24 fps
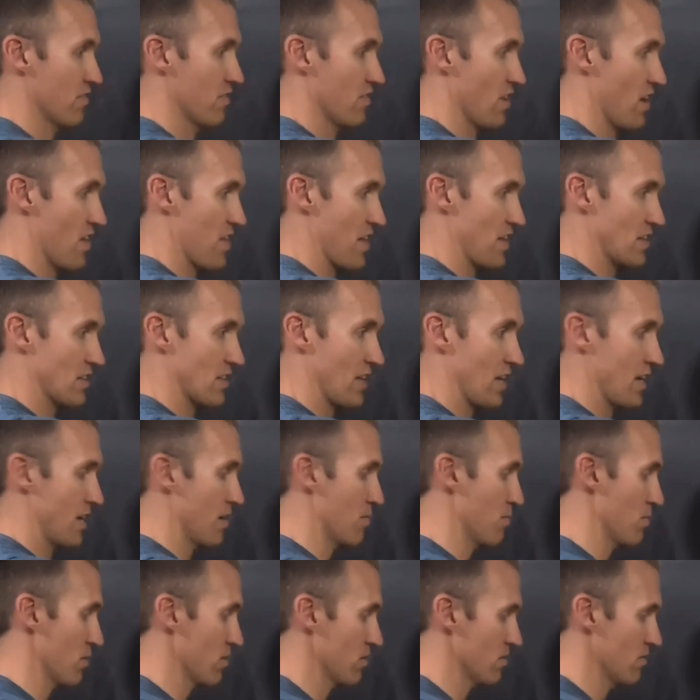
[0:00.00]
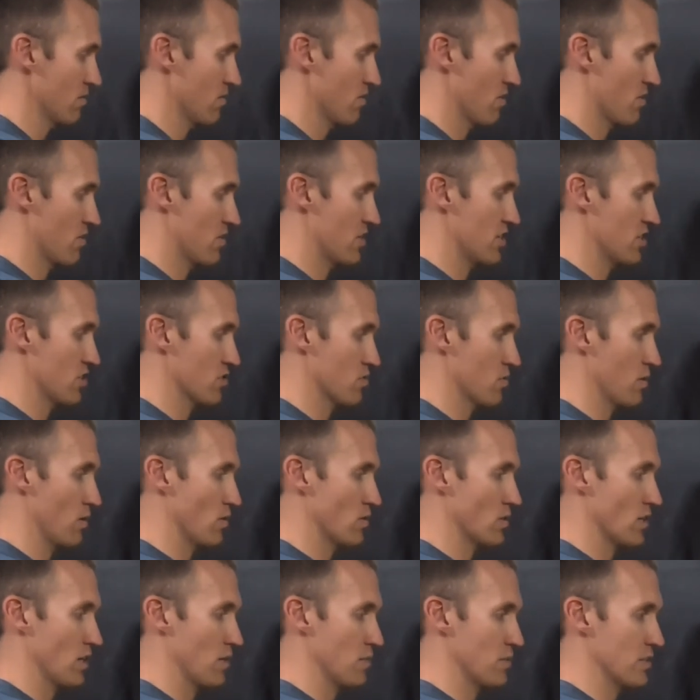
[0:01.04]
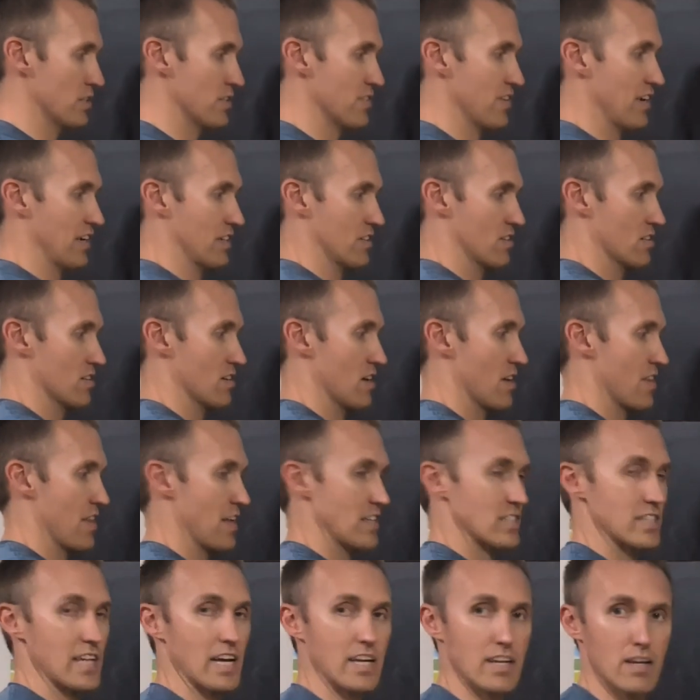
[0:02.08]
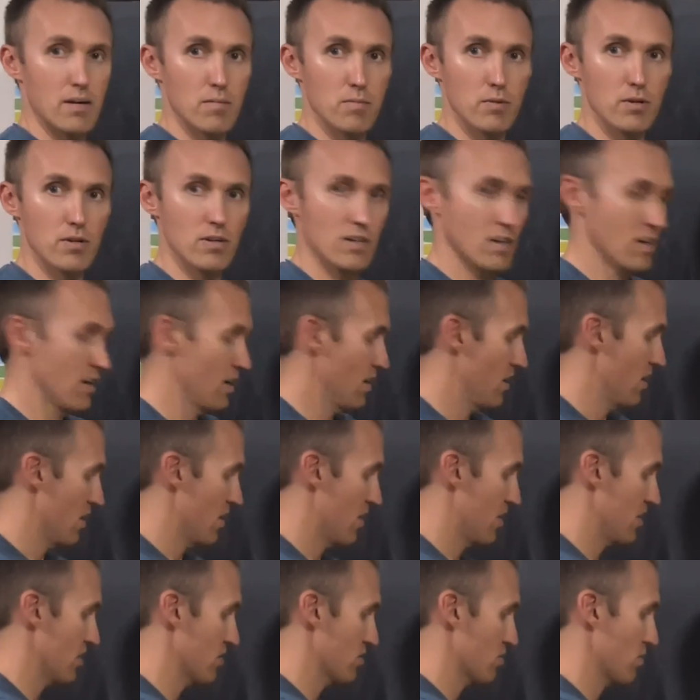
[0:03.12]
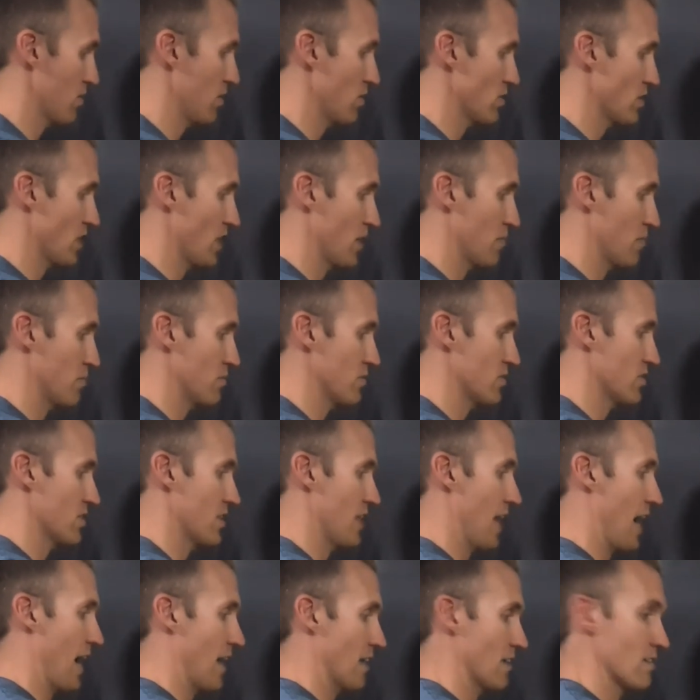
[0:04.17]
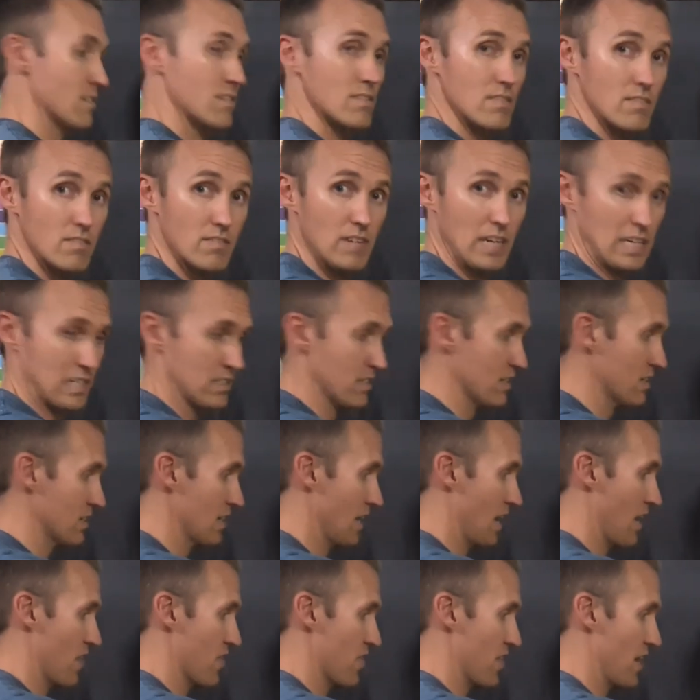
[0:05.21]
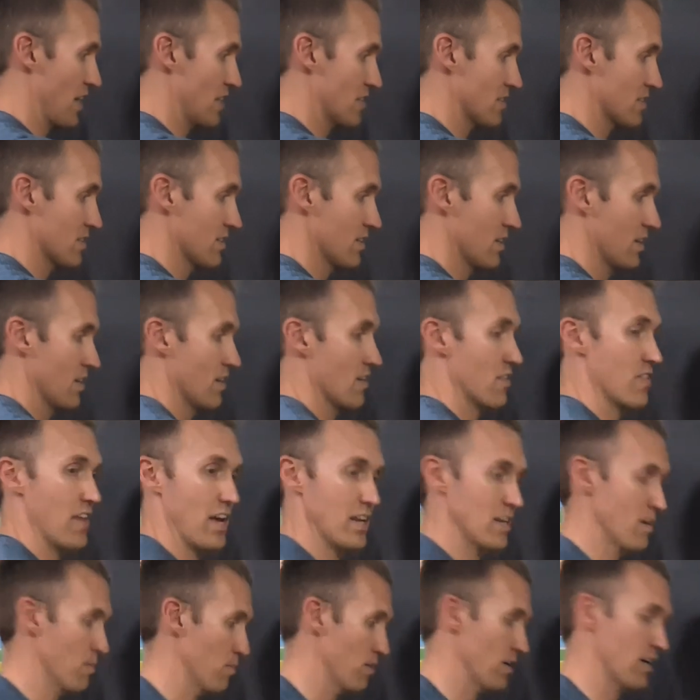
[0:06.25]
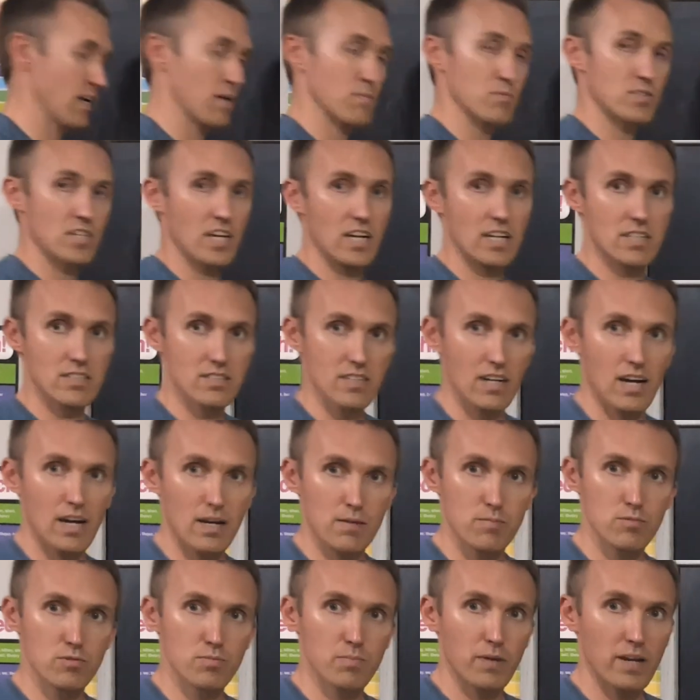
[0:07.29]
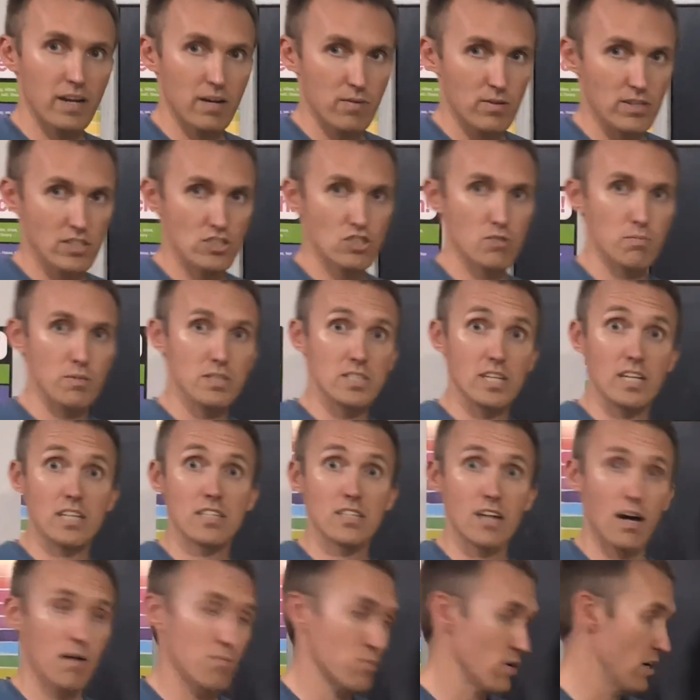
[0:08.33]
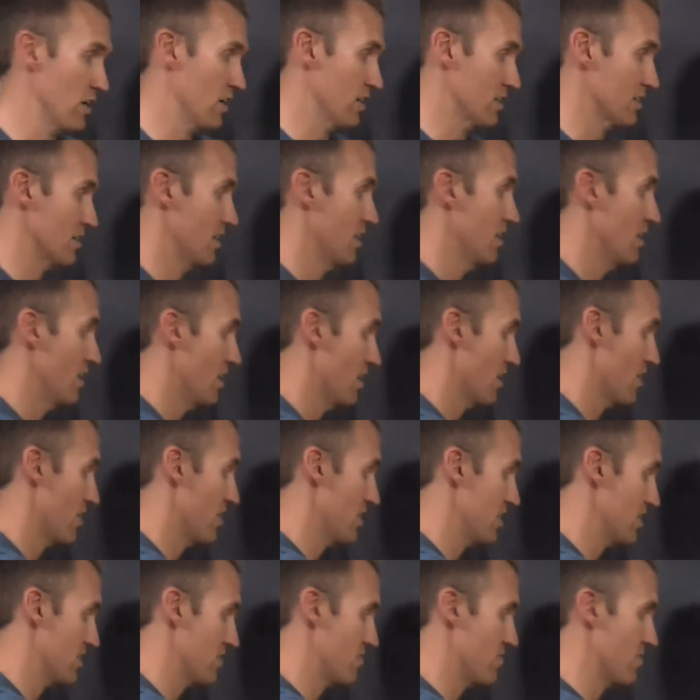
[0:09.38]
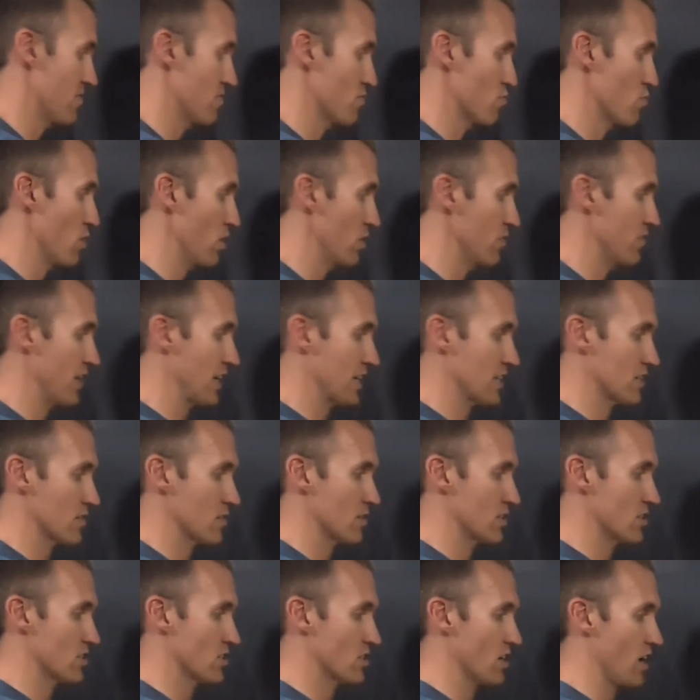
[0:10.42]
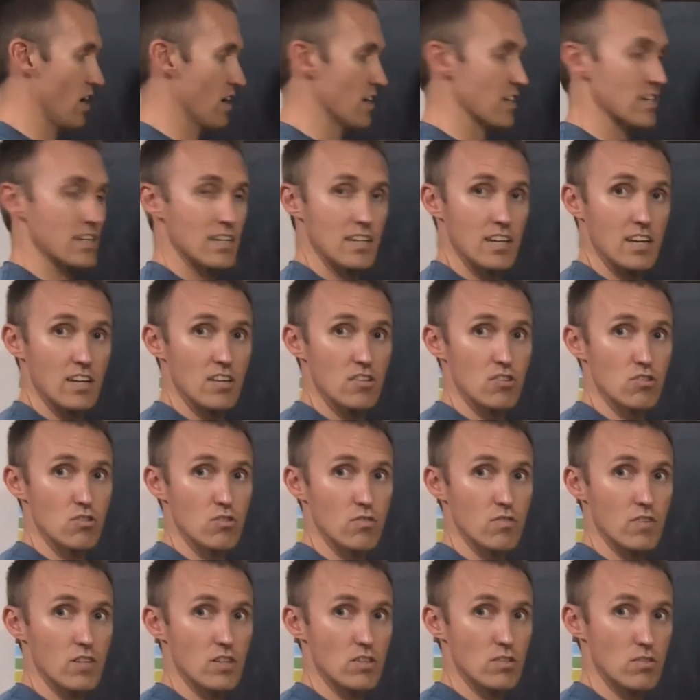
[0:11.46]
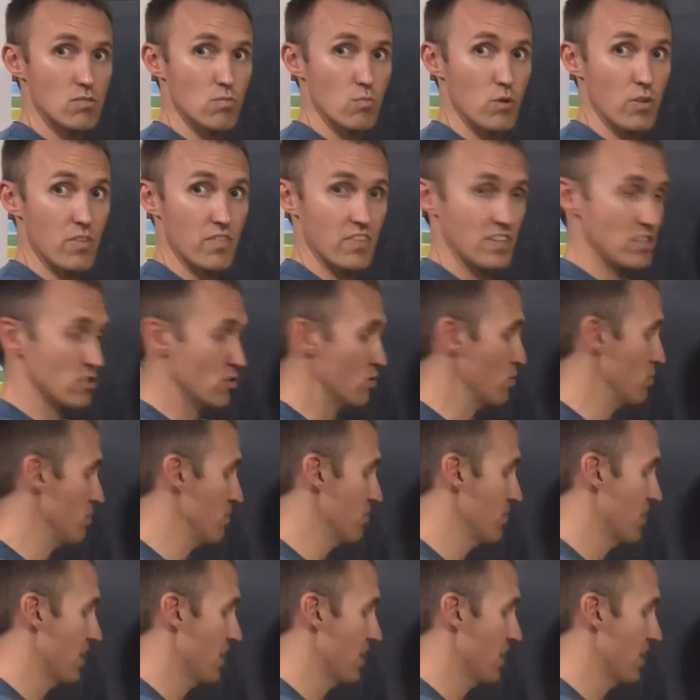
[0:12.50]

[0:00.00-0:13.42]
and that's that number. This row times this vector, and that's that number. This row times that vector, and that's that number. And I'm saying times, but I really should be saying dot product. This row vector is dotted into V with V2.